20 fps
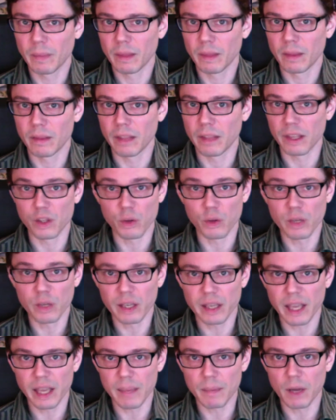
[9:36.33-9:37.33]
then you
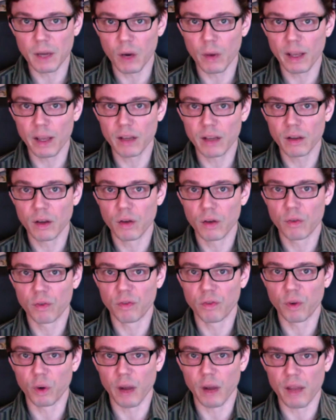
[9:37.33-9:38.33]
can keep going
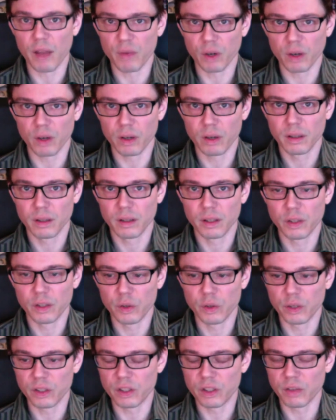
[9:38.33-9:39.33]
forever. You
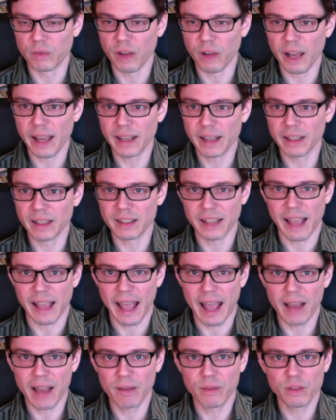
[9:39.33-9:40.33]
could divide into
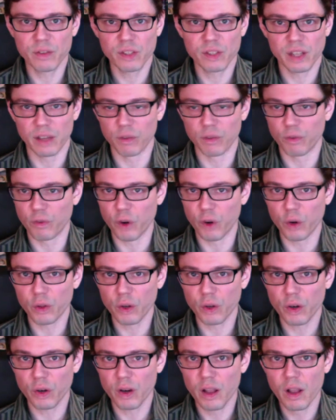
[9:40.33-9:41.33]
halves and
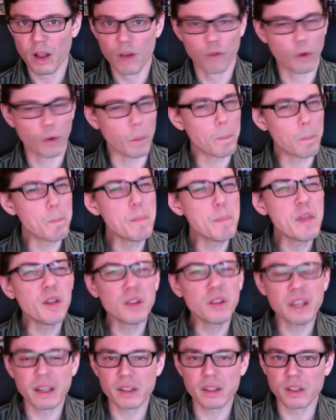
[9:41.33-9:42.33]
further for
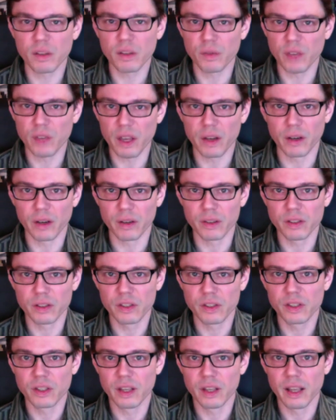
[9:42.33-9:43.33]
millions of
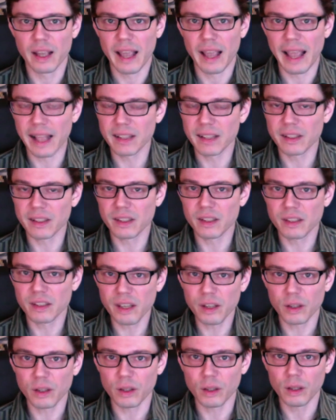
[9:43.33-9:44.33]
years. And
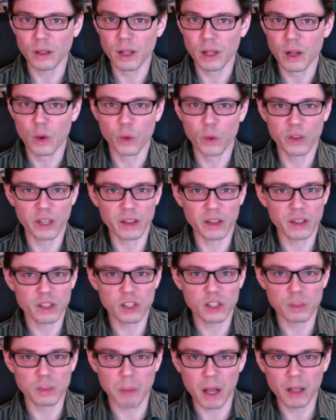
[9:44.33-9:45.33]
still, within the
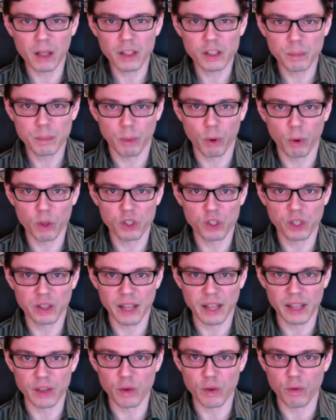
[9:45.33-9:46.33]
smallest portion
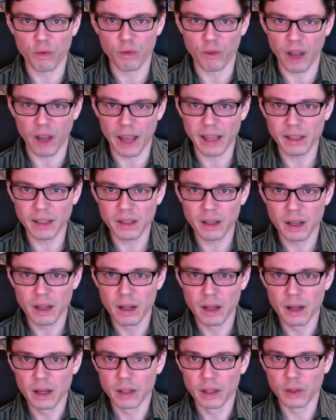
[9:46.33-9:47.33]
that you find,
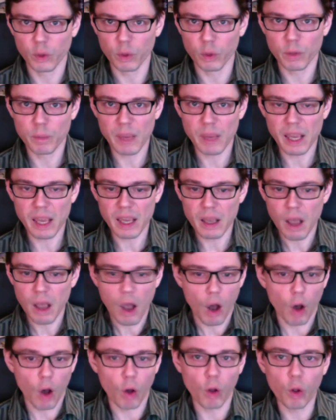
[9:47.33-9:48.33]
there would be
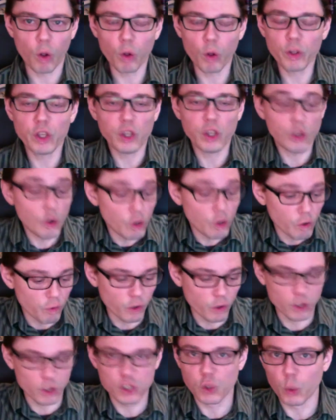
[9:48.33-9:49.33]
a whole
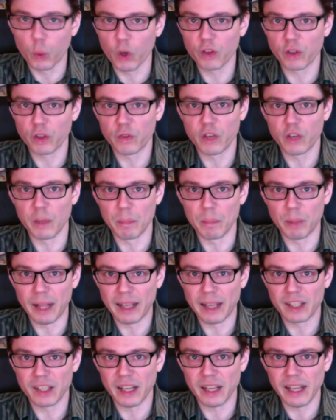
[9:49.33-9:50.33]
universe worth of
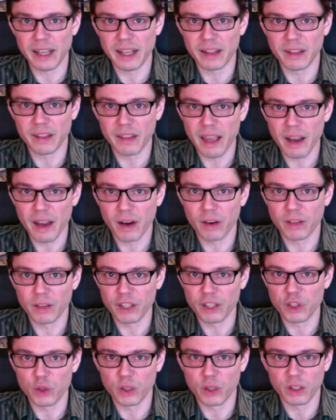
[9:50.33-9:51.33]
complexity in there
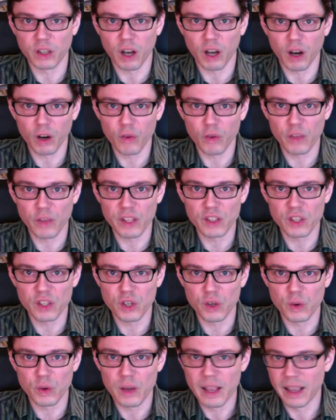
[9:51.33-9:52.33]
that you could carve
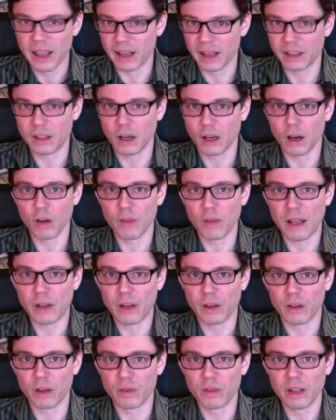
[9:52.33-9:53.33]
into and carve out
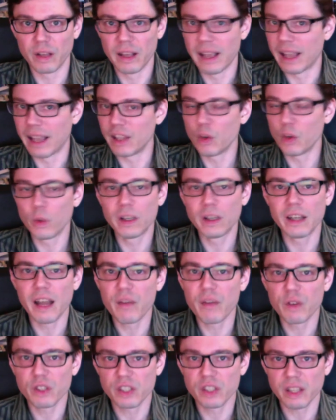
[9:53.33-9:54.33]
of, and you would
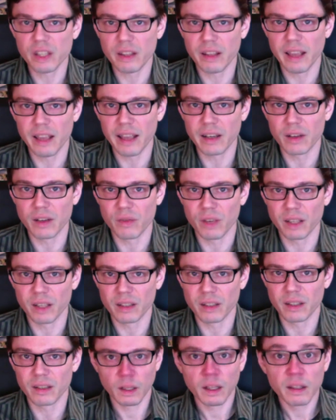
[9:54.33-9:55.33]
never see the end of
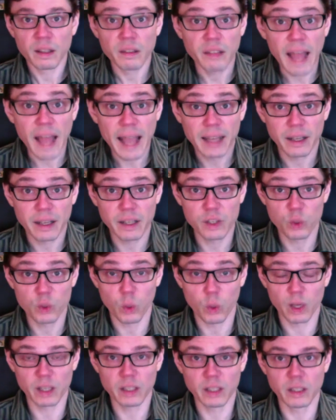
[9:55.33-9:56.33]
it. That is
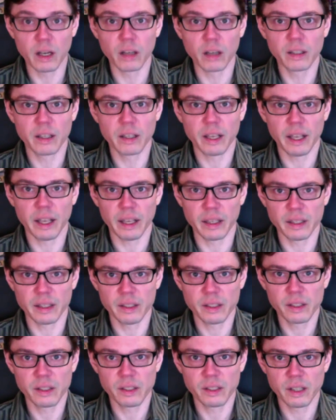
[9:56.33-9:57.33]
what gunk
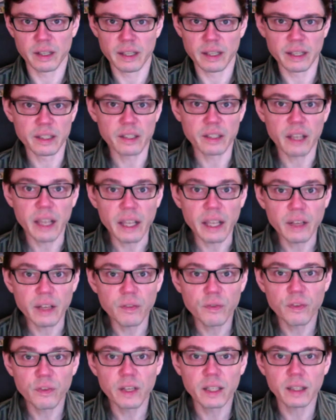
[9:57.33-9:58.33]
is, is
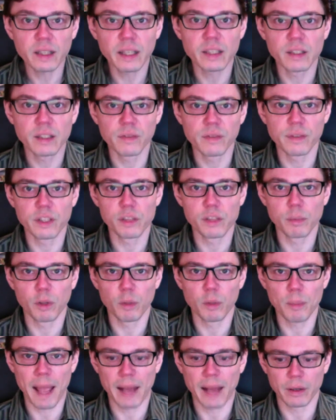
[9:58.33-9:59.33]
infinitely
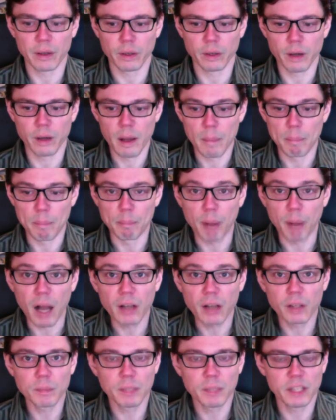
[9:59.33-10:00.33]
divisible matter,
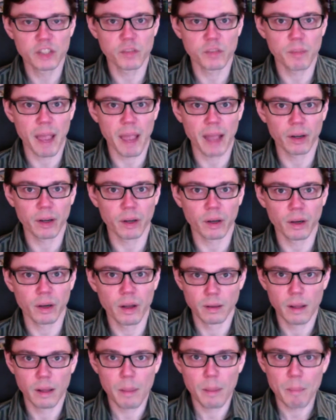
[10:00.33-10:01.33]
bottomless matter,
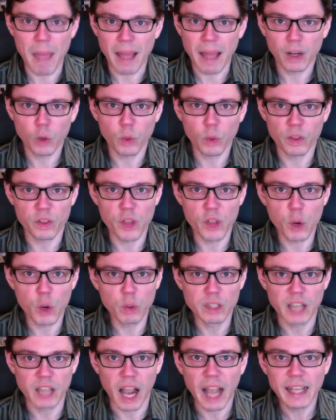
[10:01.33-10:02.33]
matter with no
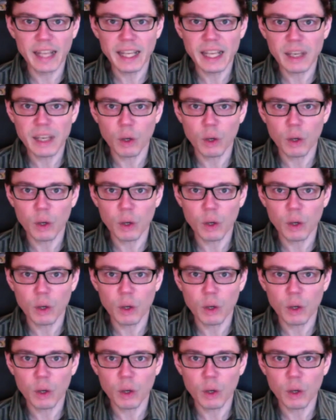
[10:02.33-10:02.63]
tiny